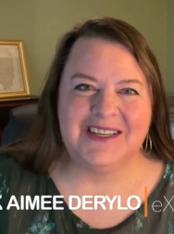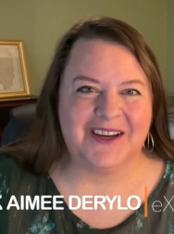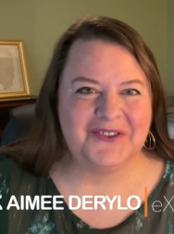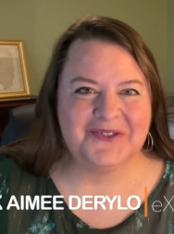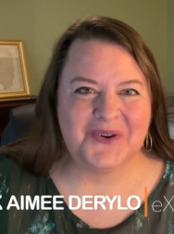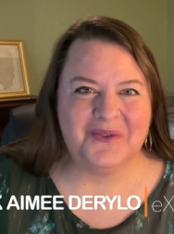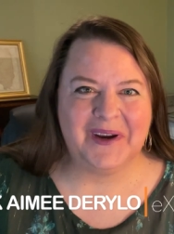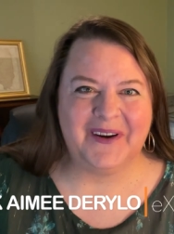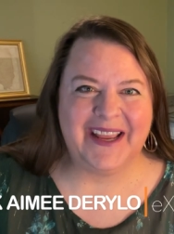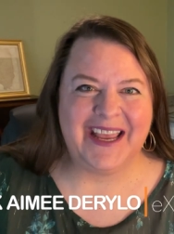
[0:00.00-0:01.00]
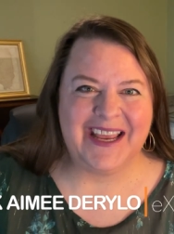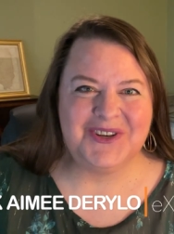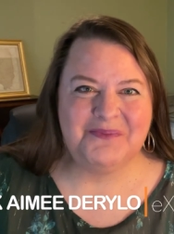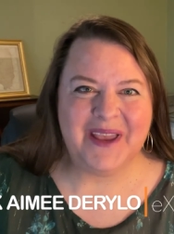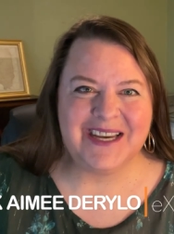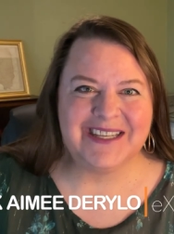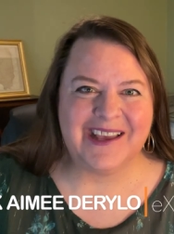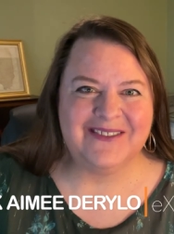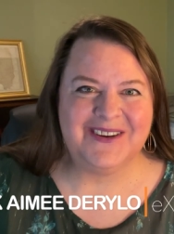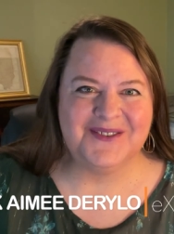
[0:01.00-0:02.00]
Downers Grove area and DuPage
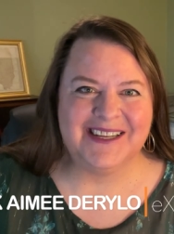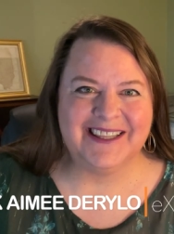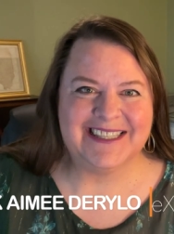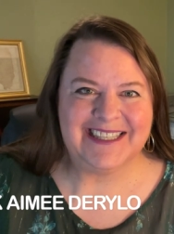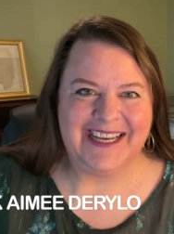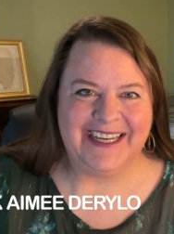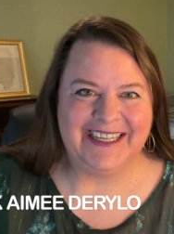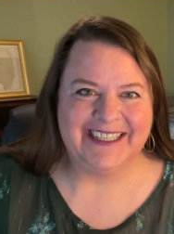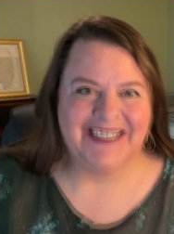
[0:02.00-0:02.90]
County real estate.